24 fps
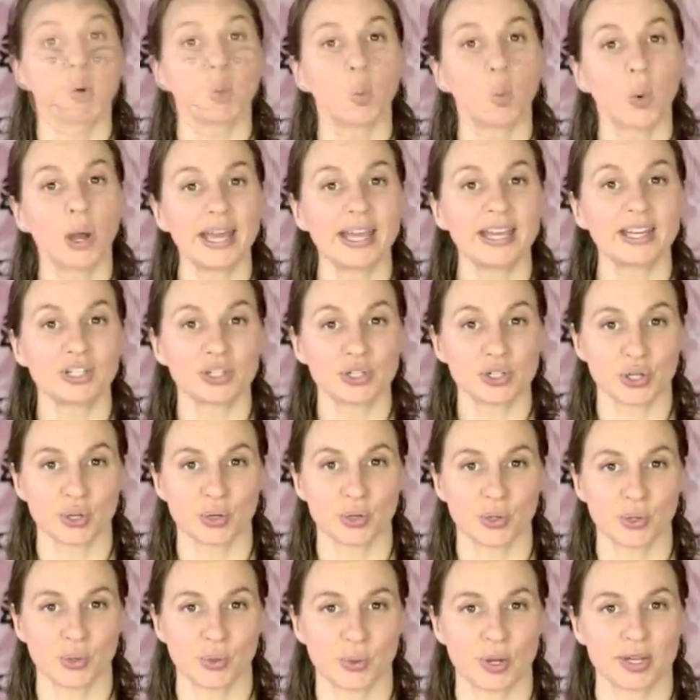Week
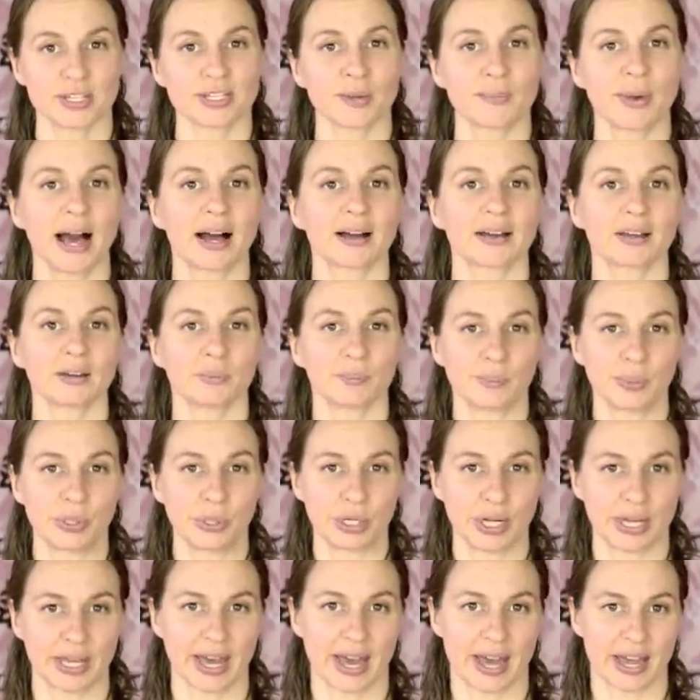2 is about
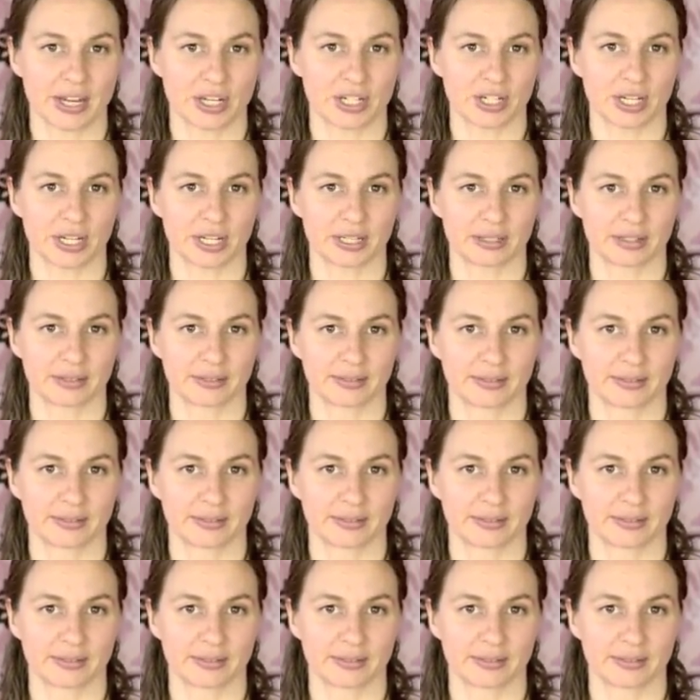communication.